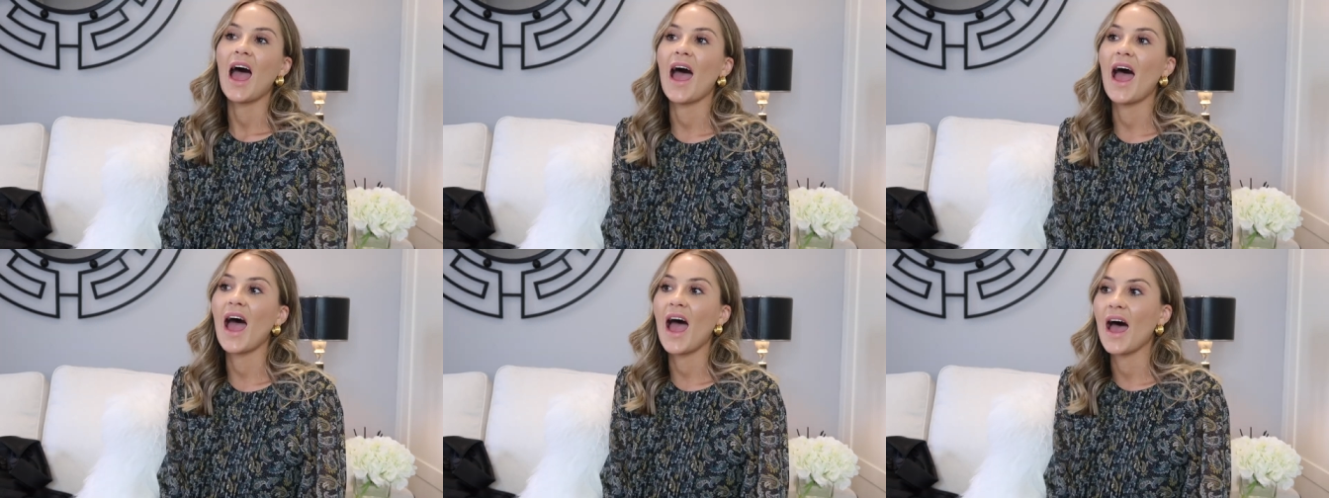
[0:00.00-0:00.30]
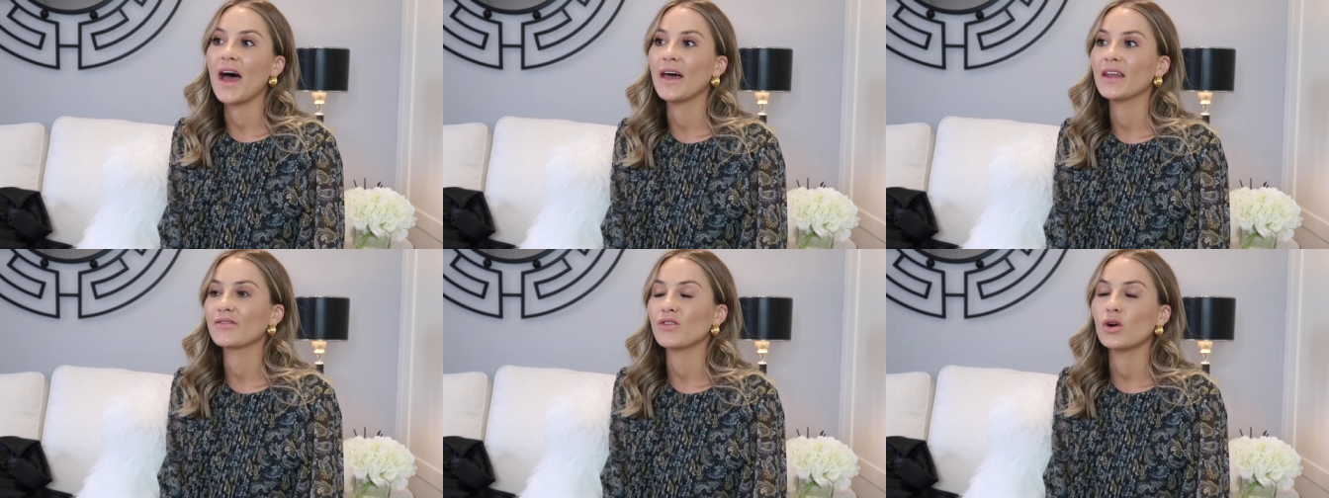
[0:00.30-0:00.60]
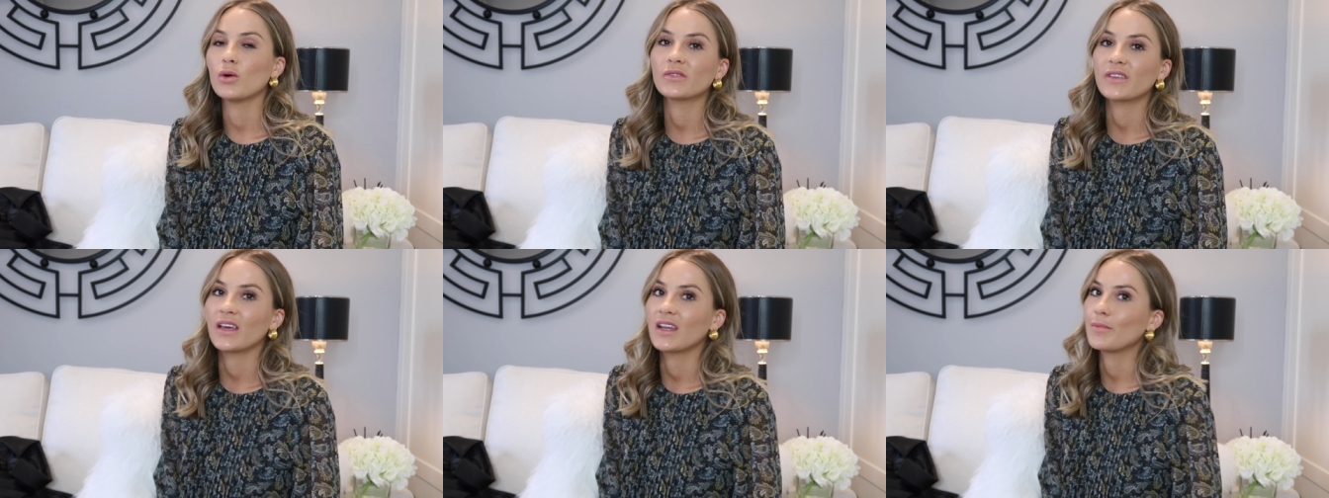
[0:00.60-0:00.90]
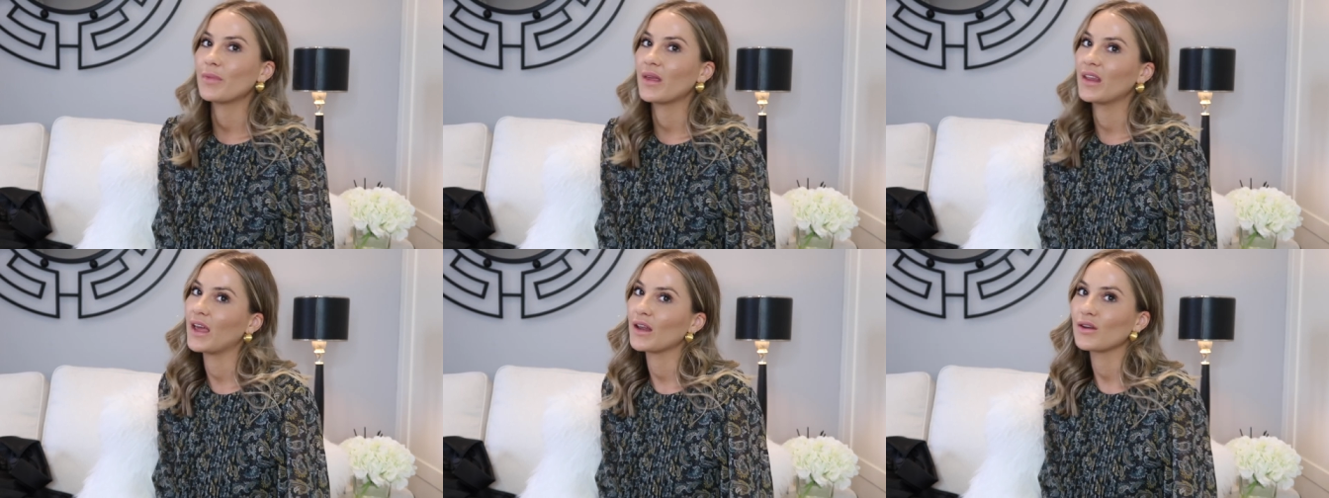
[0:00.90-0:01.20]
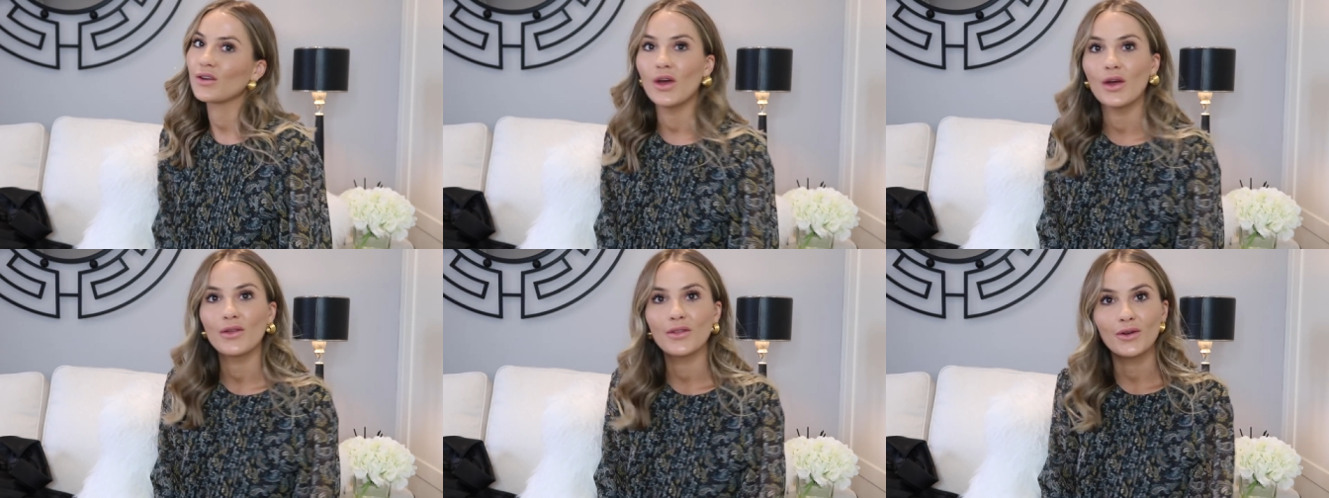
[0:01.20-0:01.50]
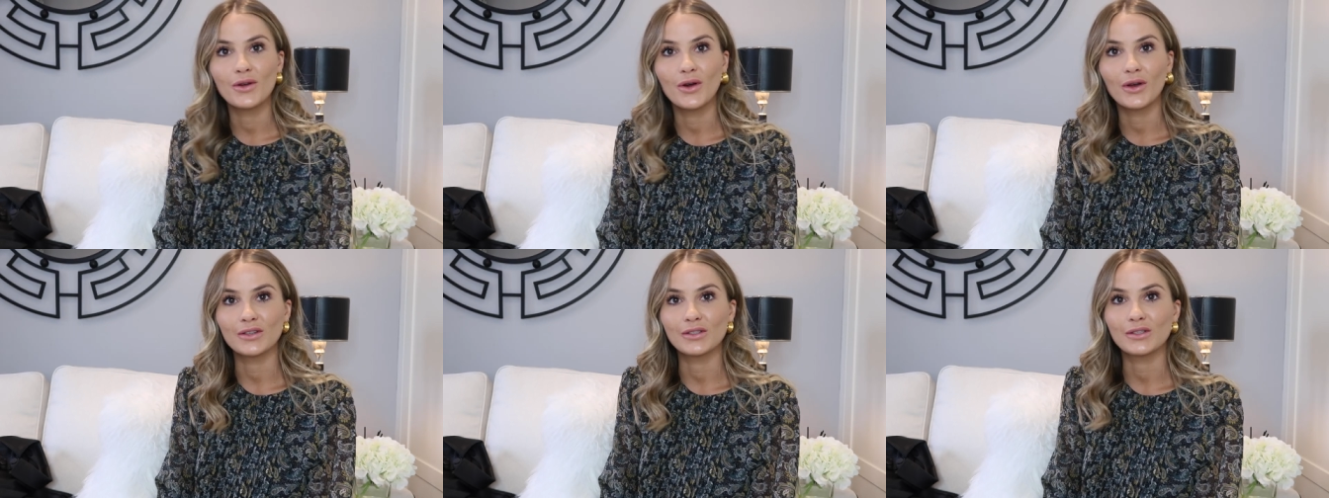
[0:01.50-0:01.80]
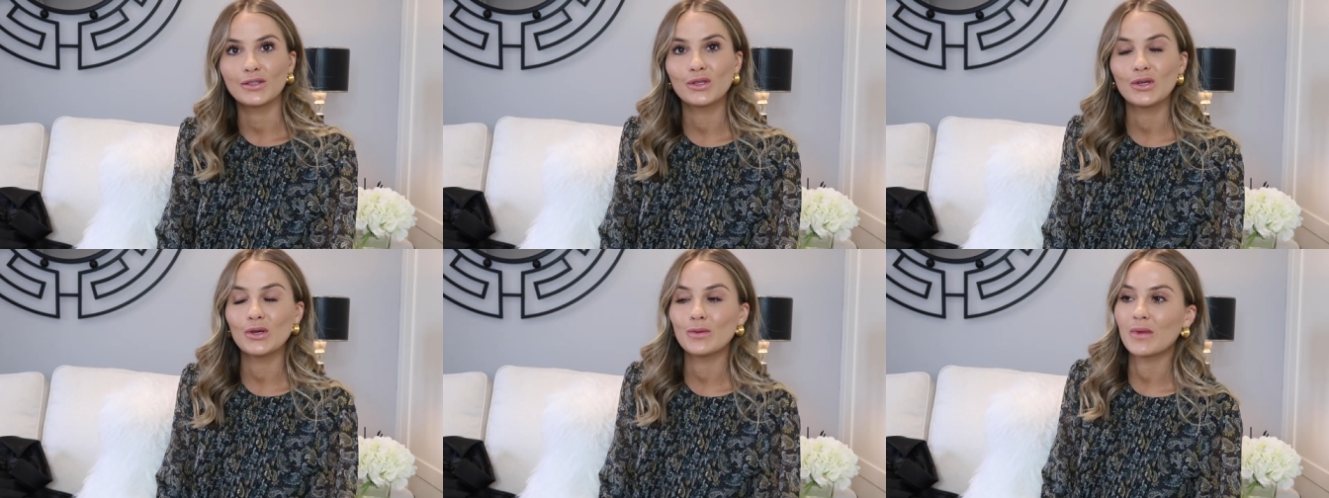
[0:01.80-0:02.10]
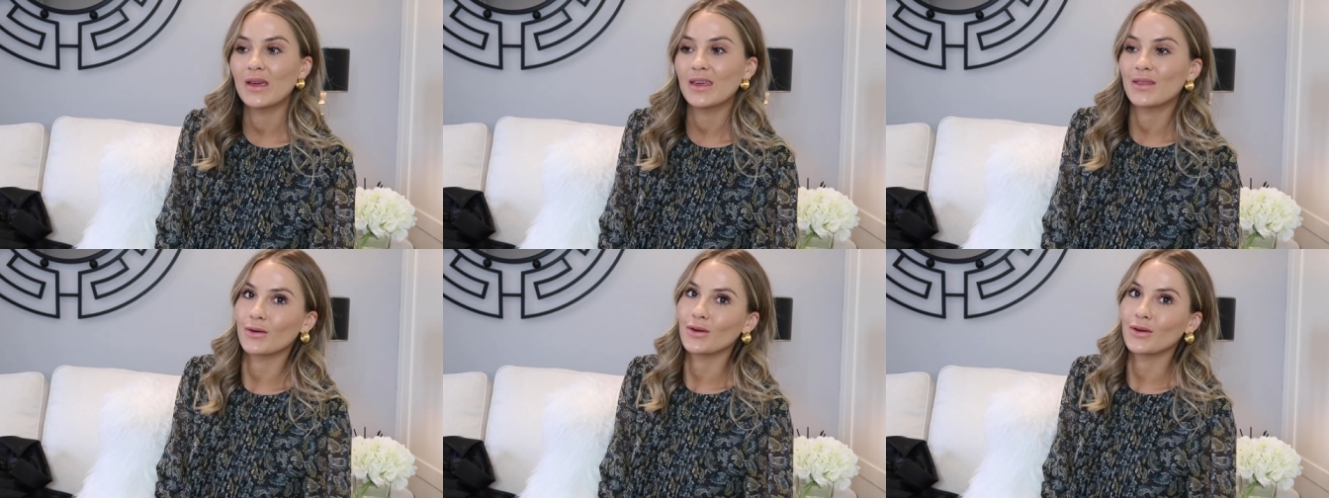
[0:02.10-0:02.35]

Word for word: and I've always kind of been like, no, they're not going to suit me,